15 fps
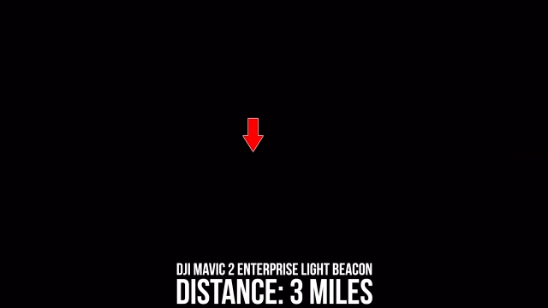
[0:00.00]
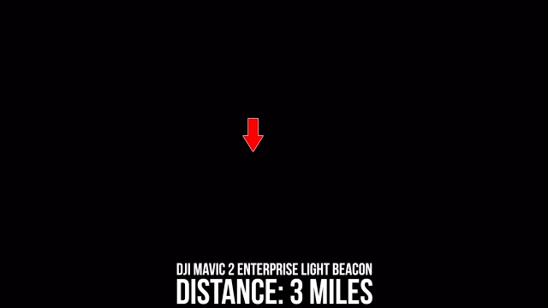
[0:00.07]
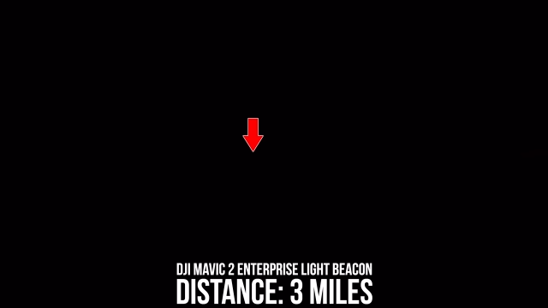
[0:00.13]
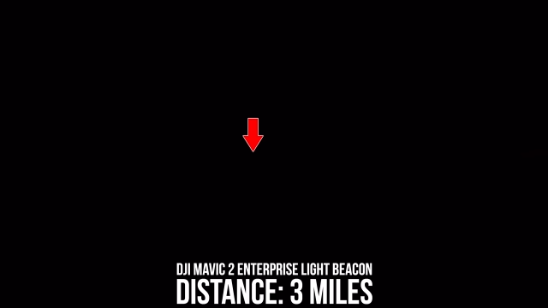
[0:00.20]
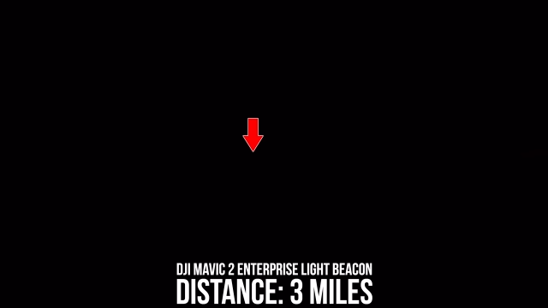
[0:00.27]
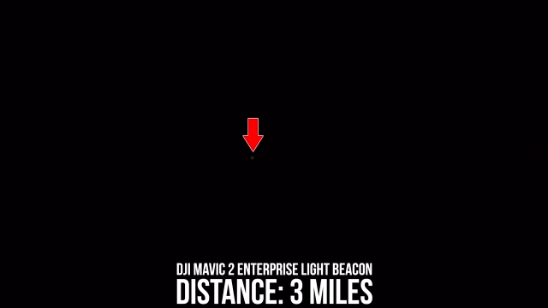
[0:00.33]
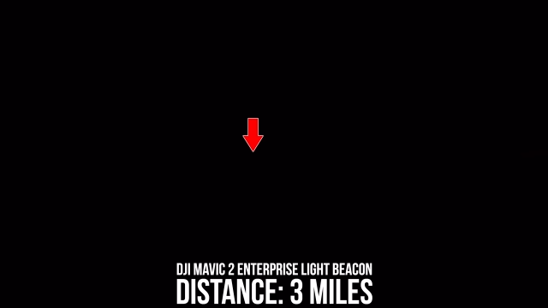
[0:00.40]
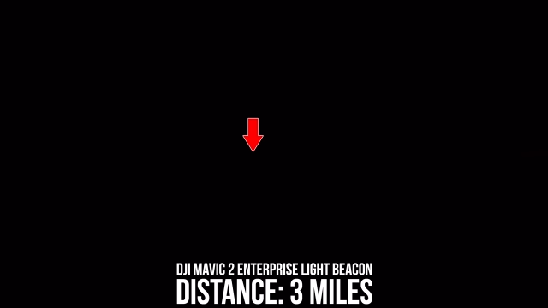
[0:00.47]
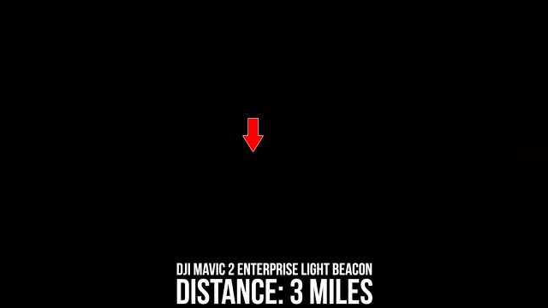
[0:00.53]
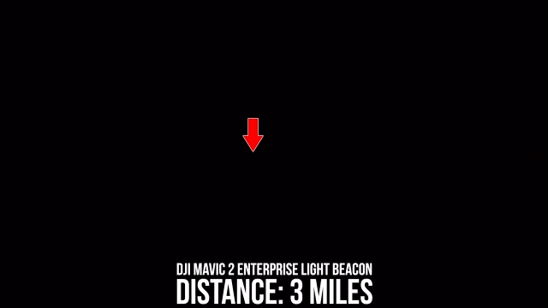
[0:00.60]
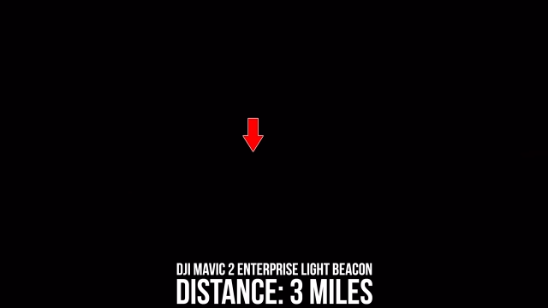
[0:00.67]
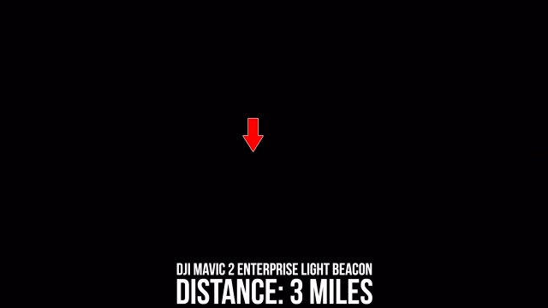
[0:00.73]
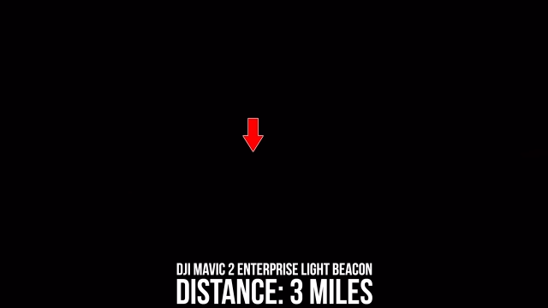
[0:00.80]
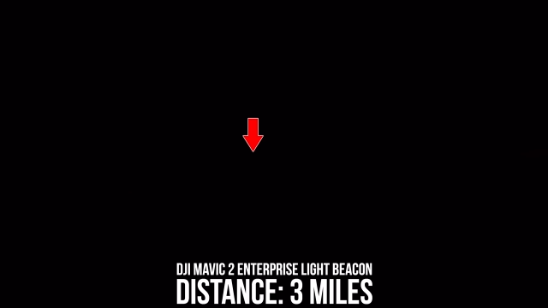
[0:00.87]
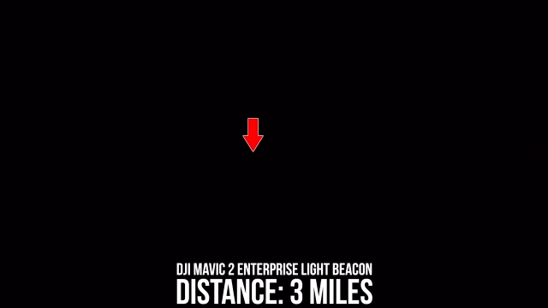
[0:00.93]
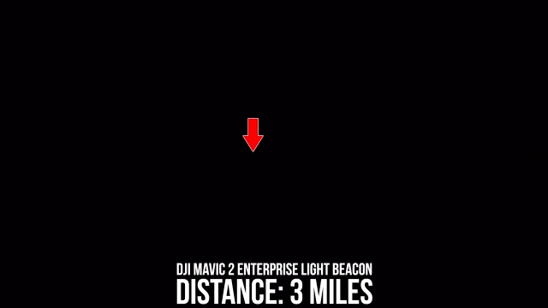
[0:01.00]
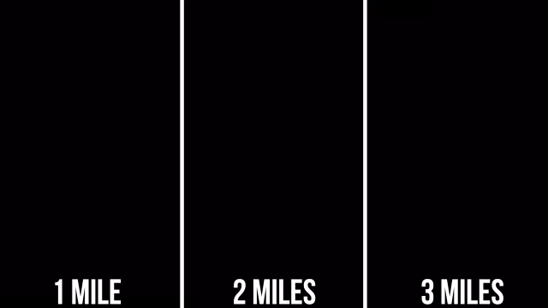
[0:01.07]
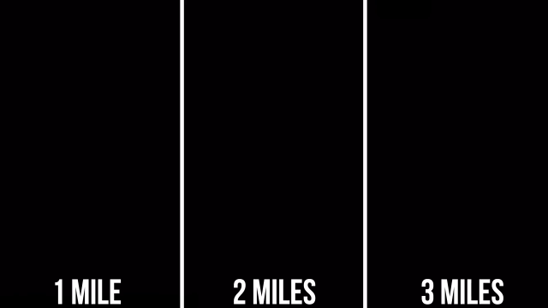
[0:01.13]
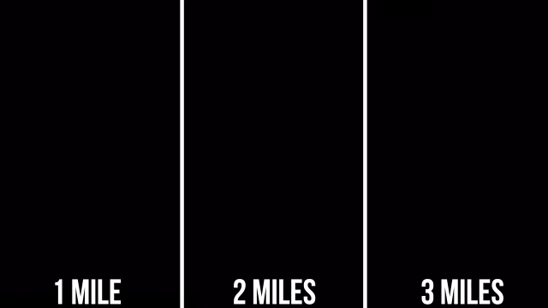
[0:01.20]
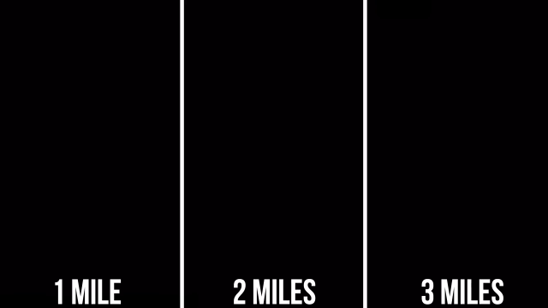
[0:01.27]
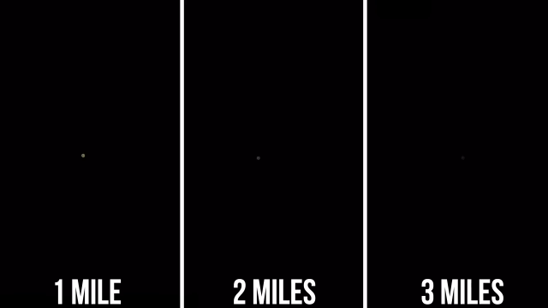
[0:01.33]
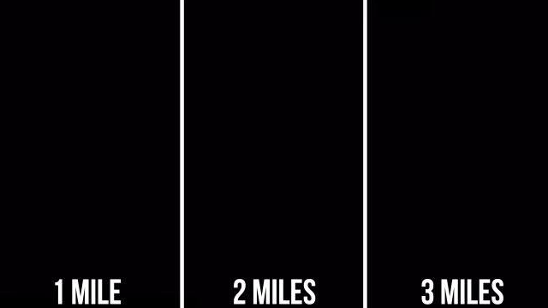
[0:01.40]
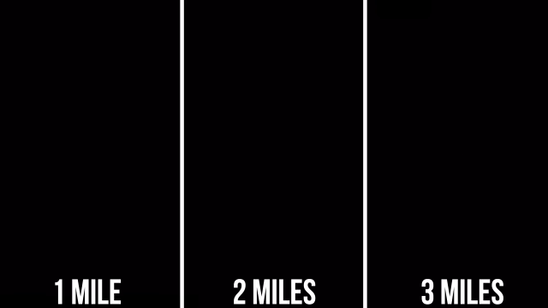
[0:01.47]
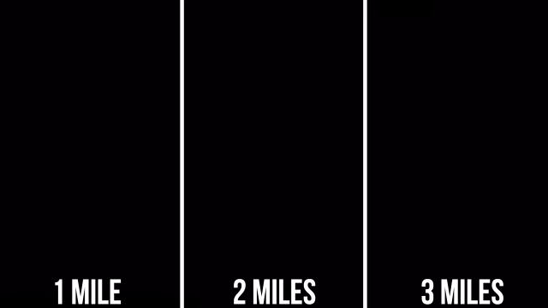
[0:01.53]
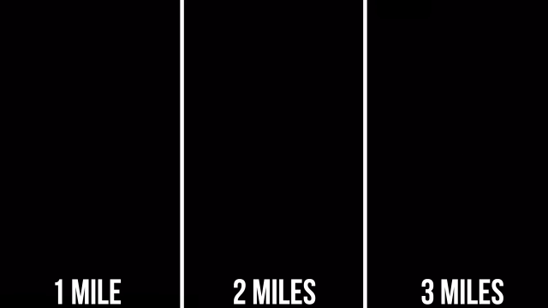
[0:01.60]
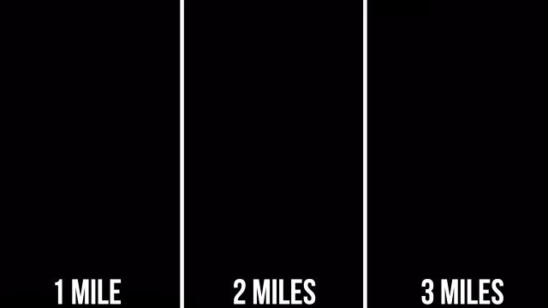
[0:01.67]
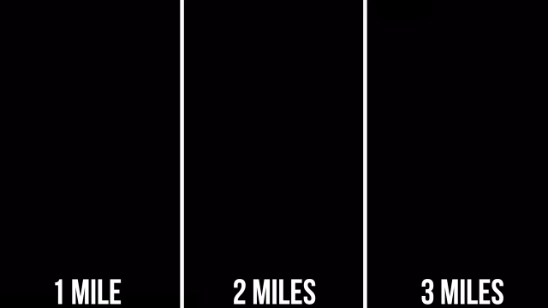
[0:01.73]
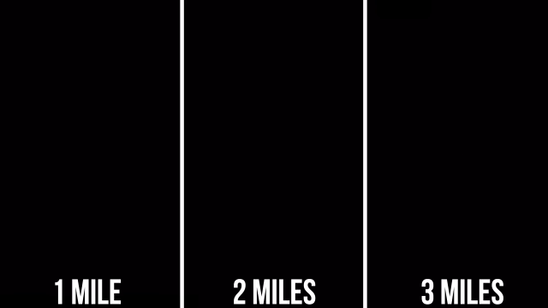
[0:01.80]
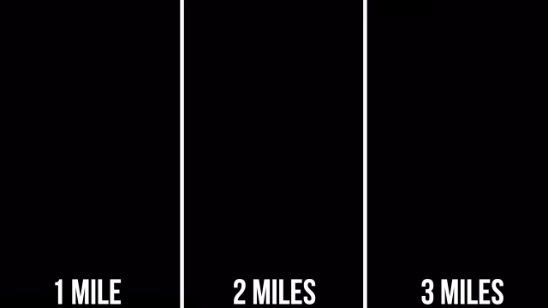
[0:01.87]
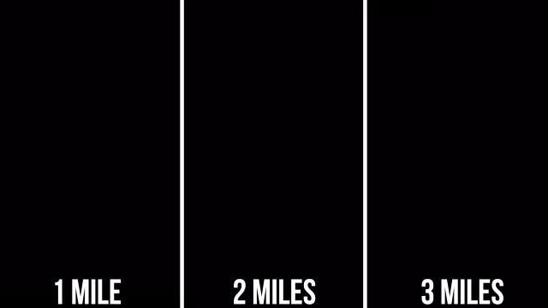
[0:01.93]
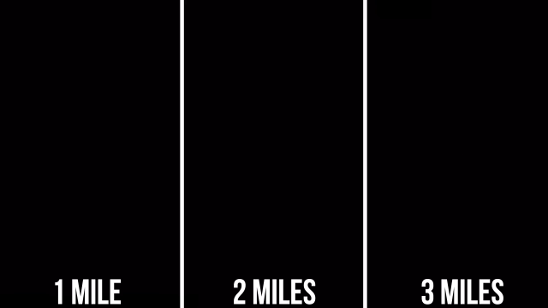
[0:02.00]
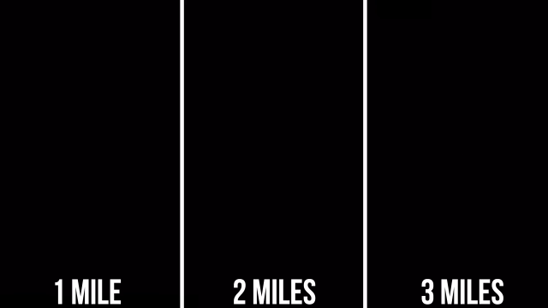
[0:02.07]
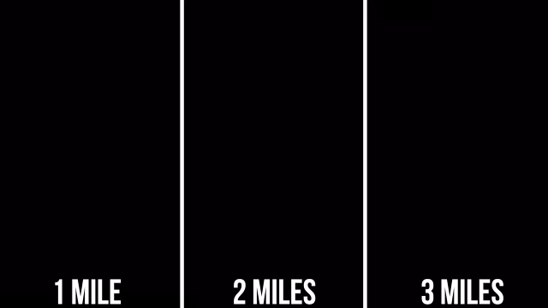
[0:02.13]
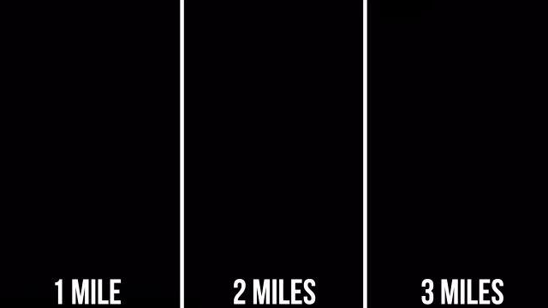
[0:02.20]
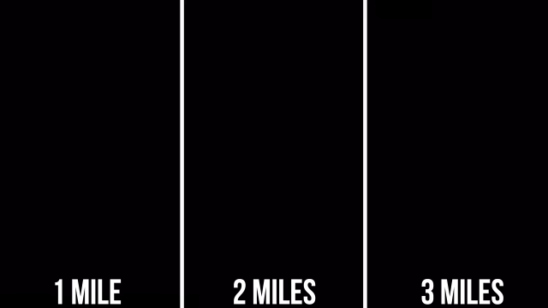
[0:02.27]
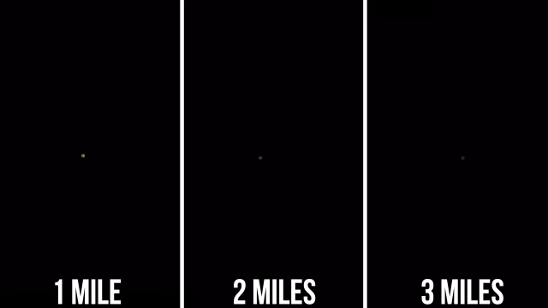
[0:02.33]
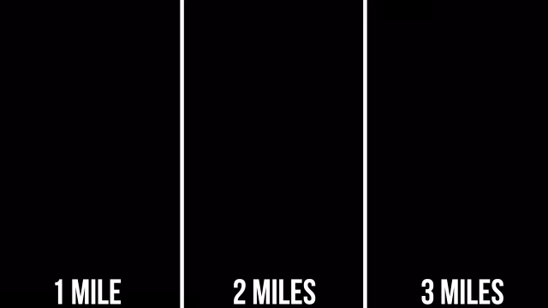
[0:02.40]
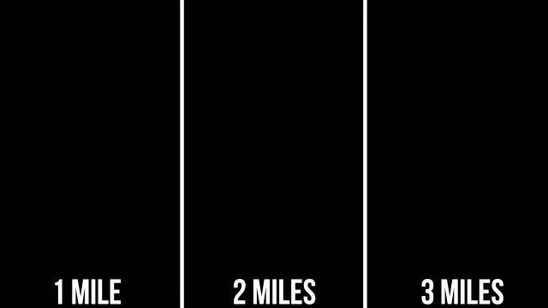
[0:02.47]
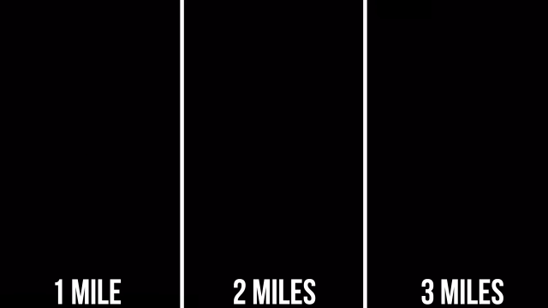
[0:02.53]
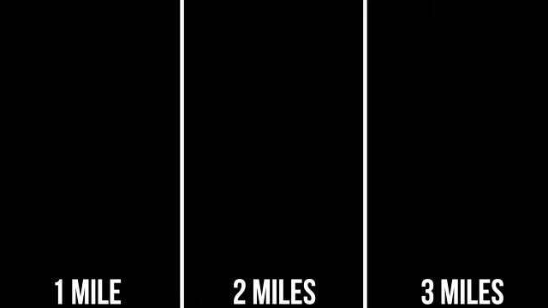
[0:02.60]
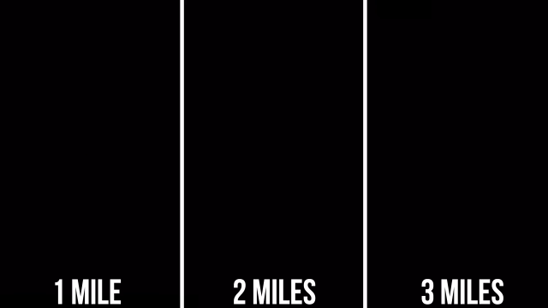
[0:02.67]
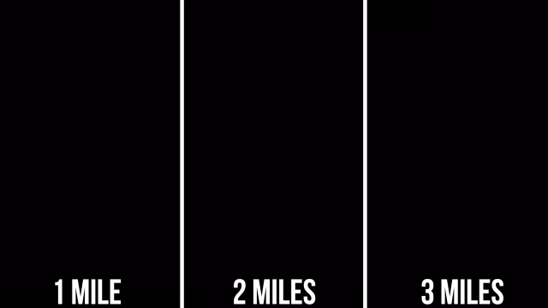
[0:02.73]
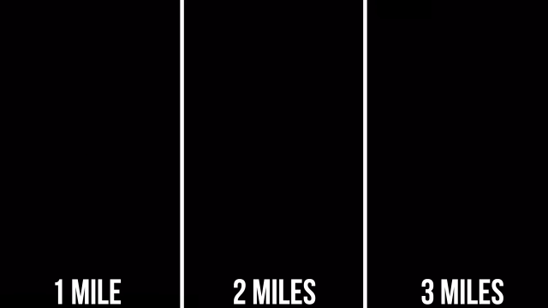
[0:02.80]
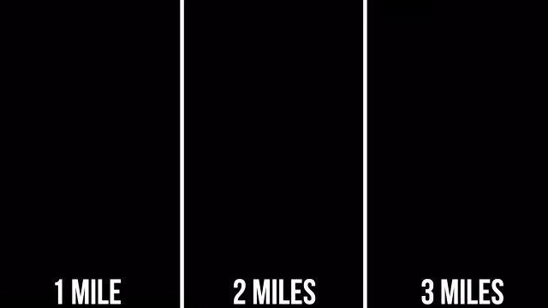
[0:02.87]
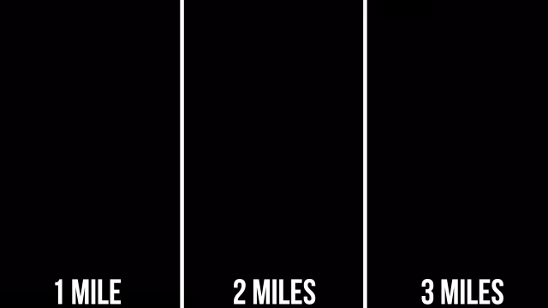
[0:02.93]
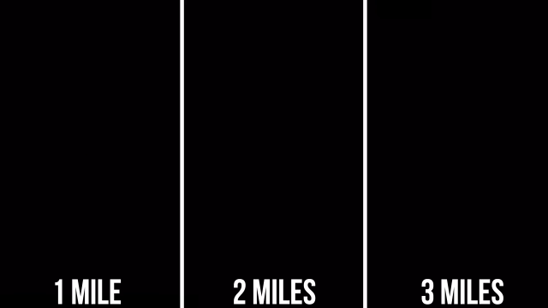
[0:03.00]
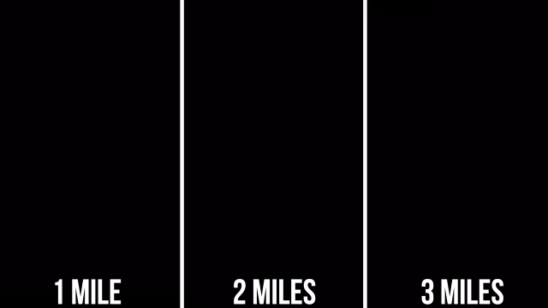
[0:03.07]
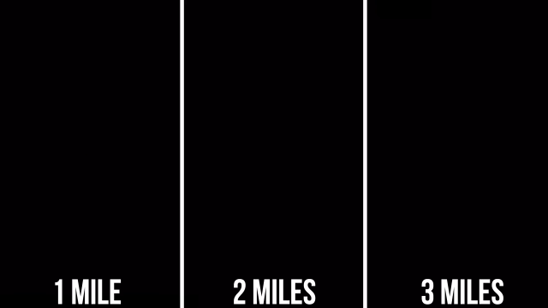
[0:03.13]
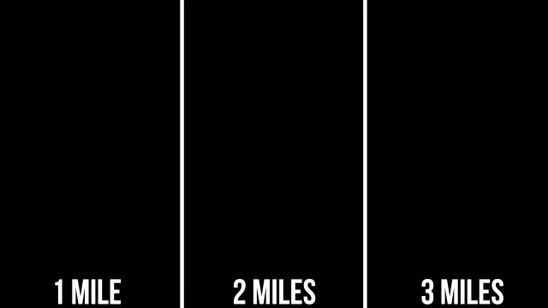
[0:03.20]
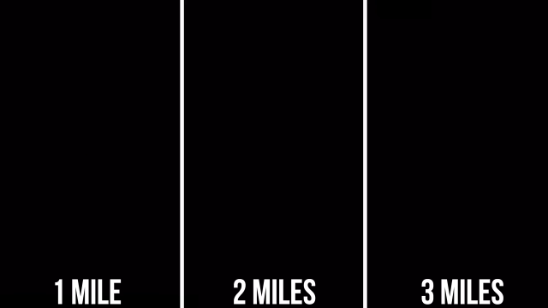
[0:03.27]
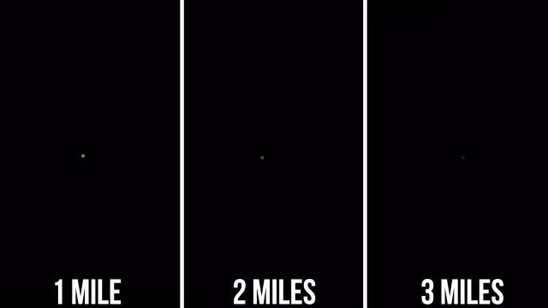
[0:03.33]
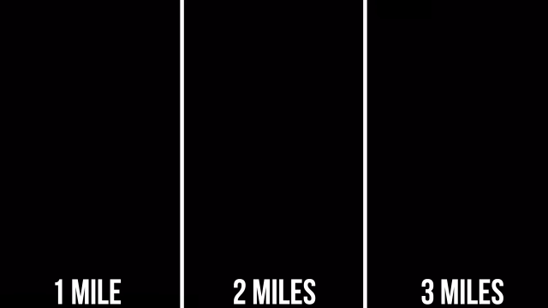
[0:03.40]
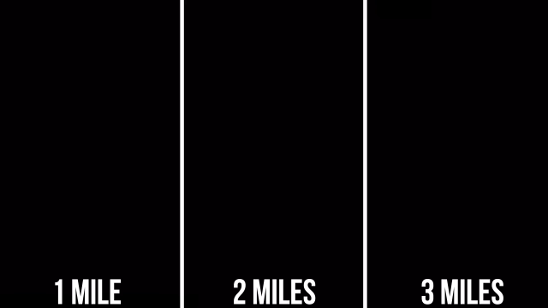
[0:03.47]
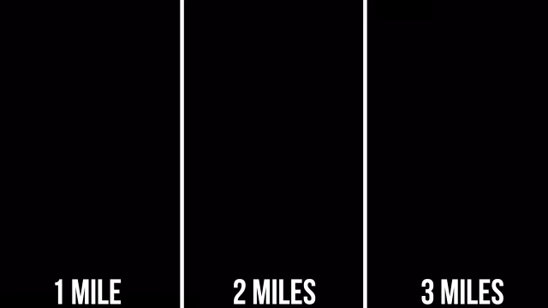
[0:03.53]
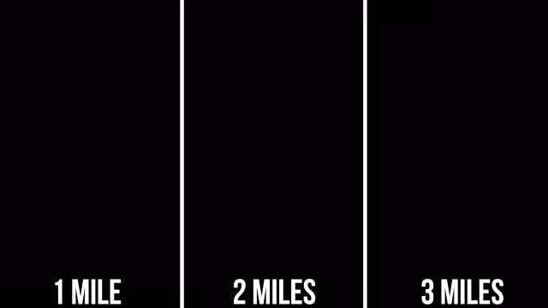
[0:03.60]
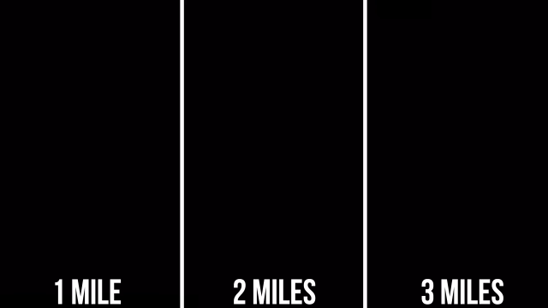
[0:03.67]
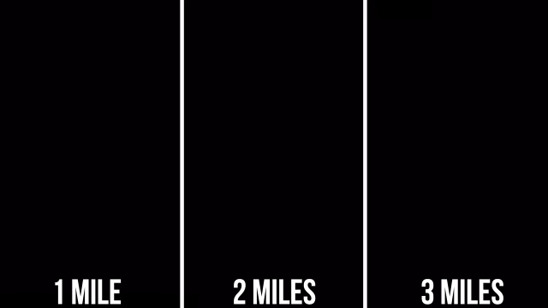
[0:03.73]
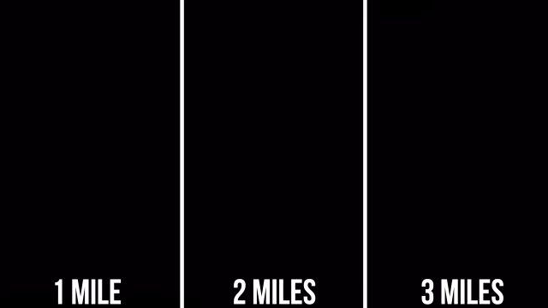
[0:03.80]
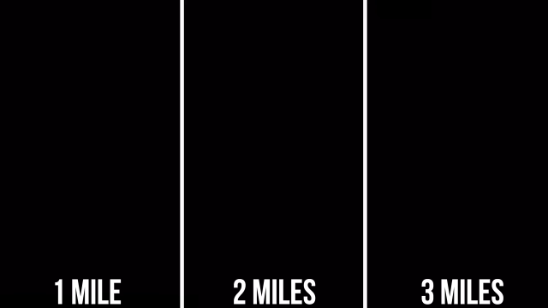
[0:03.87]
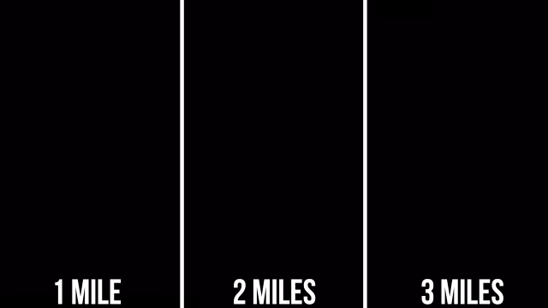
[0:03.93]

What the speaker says: (no speaker visible)